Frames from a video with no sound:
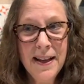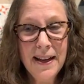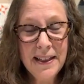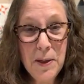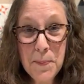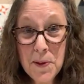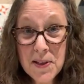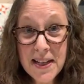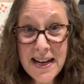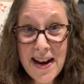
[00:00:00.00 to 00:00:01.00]
I keep
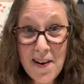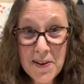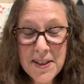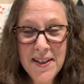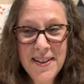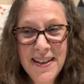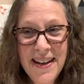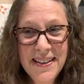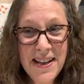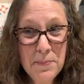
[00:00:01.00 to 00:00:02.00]
pulling it out,
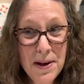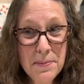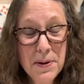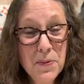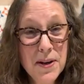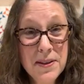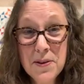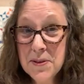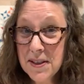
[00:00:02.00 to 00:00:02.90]
and that might be one of those